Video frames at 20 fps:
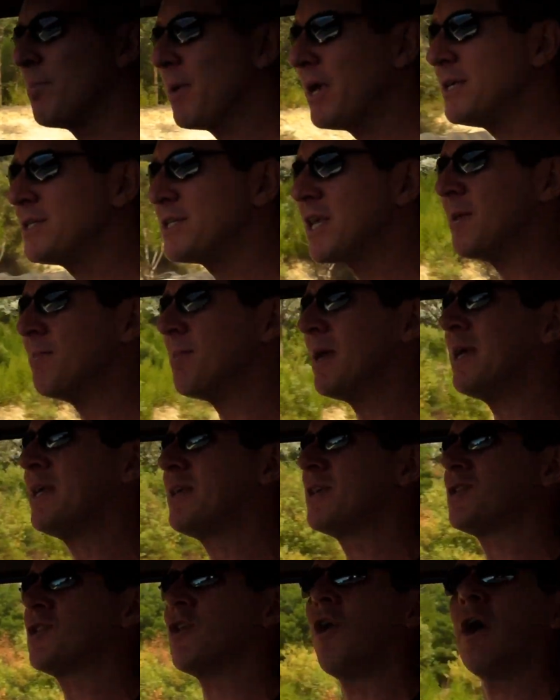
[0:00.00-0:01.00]
PCB
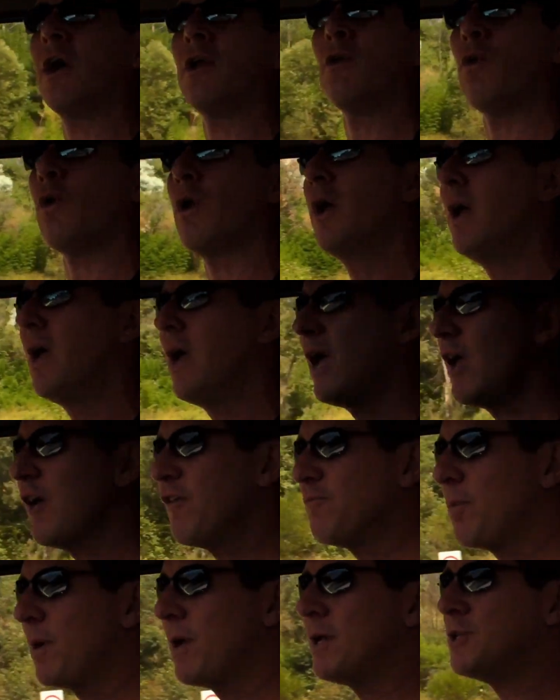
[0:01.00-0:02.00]
design or
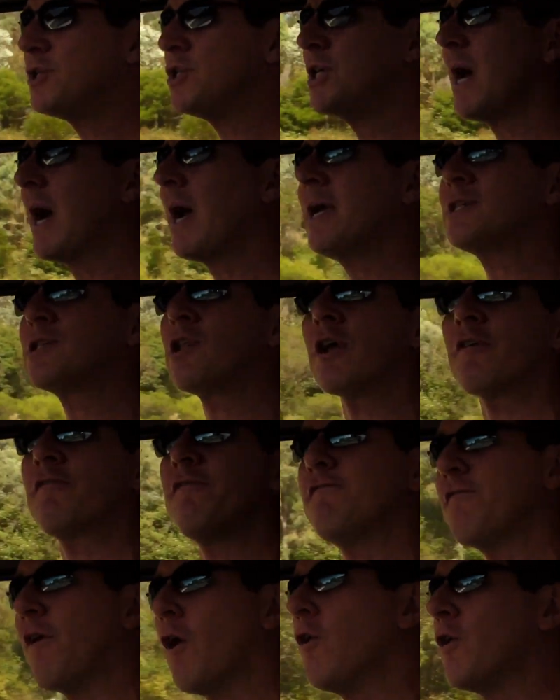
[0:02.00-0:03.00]
FPGAs, like
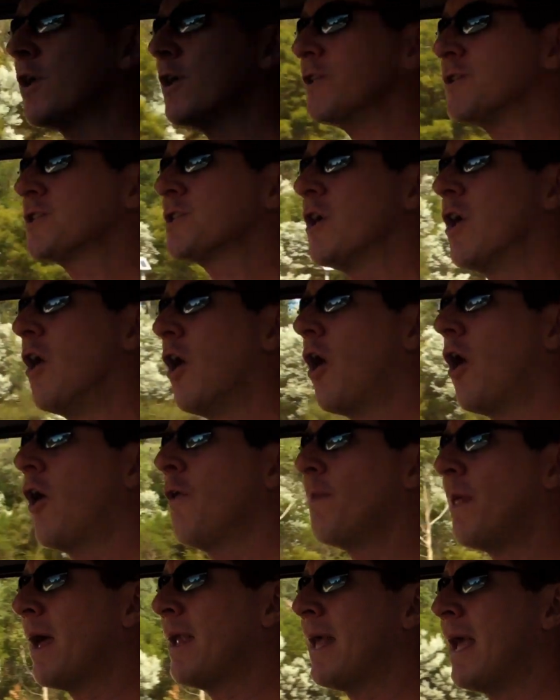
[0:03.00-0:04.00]
focus
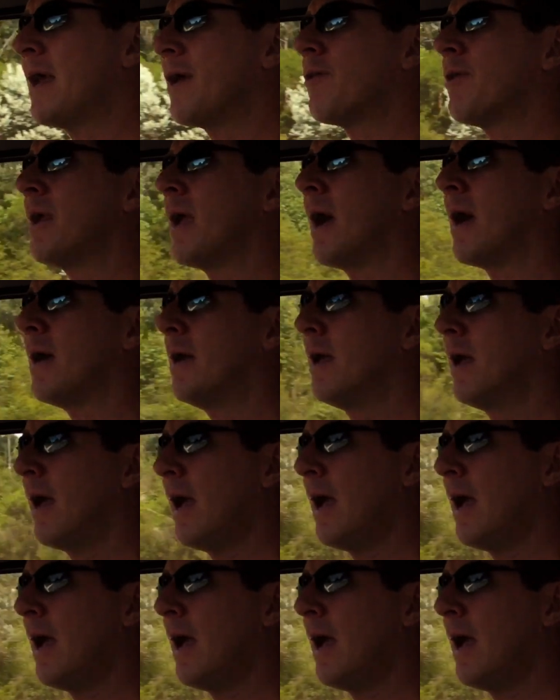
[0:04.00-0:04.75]
on that area?